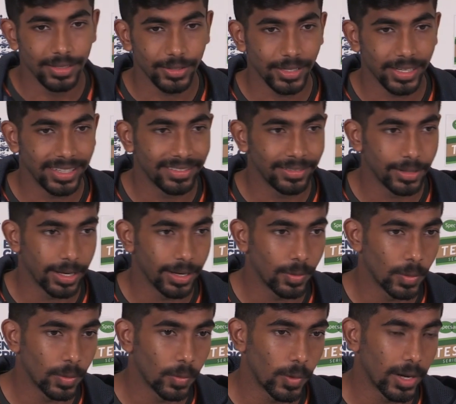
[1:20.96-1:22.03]
In,
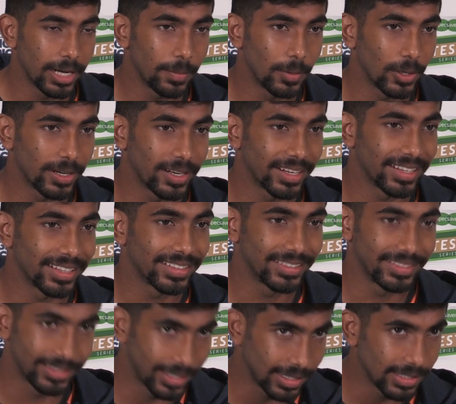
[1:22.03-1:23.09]
in white ball cricket,
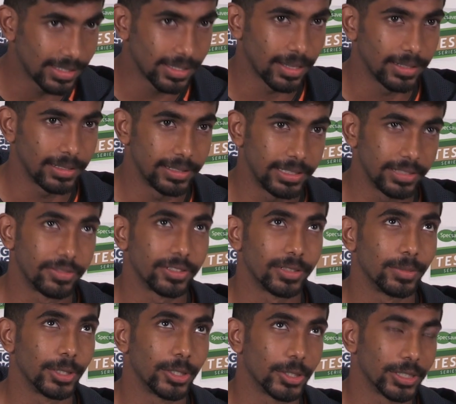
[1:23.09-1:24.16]
things are a little
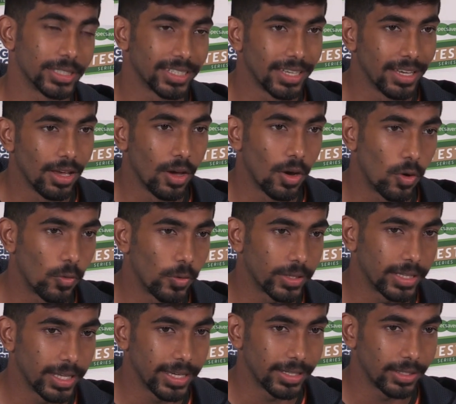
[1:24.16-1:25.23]
different because over
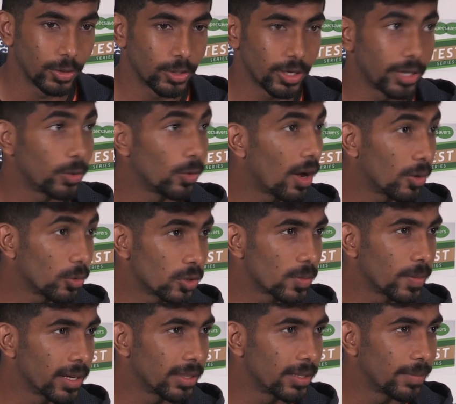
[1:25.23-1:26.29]
there you try to
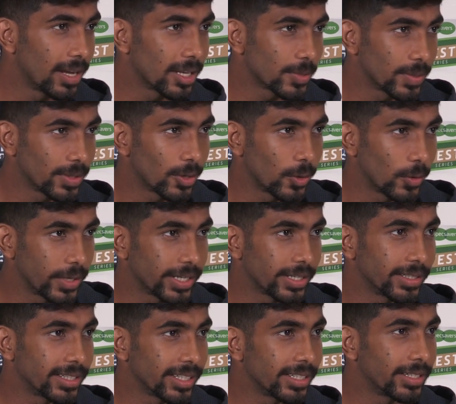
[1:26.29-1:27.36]
outsmart the batsman. Over
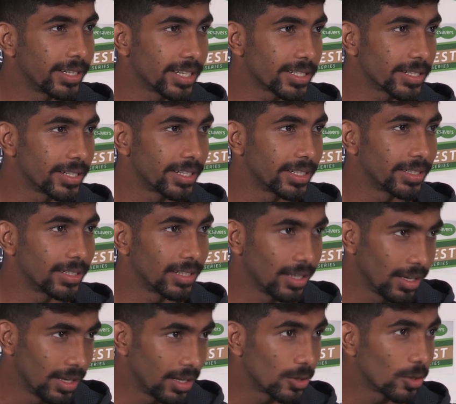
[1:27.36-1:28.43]
here in test cricket,
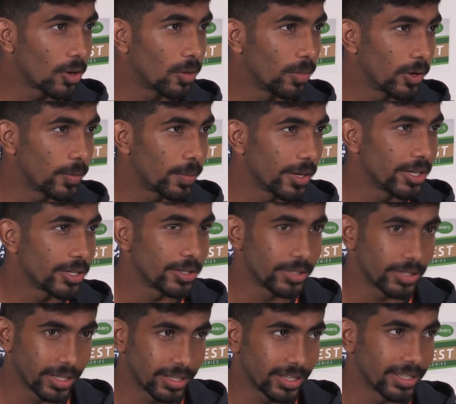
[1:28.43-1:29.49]
it's all about
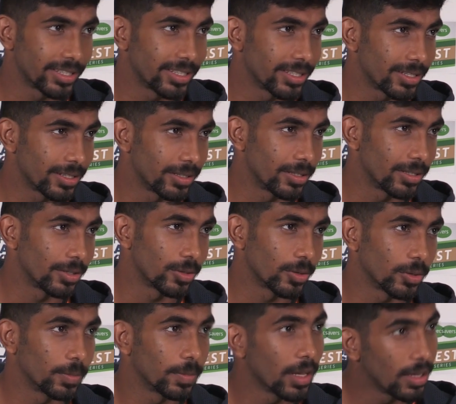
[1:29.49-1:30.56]
patience and consistency.
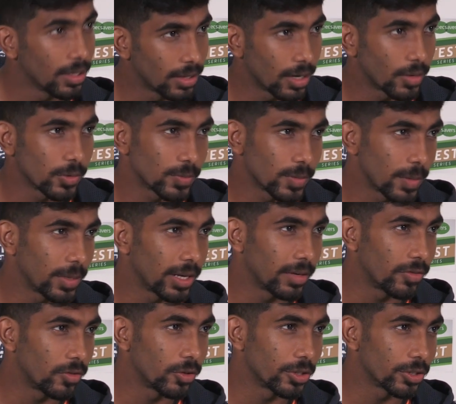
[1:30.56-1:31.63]
So that was my main
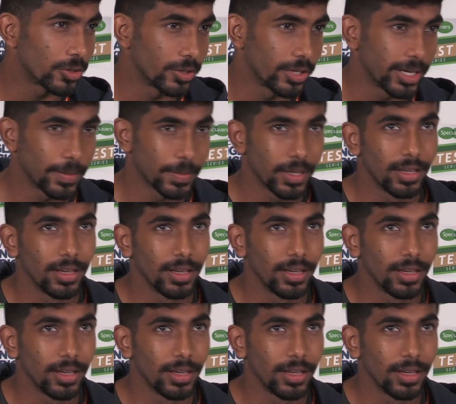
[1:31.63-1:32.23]
focus today.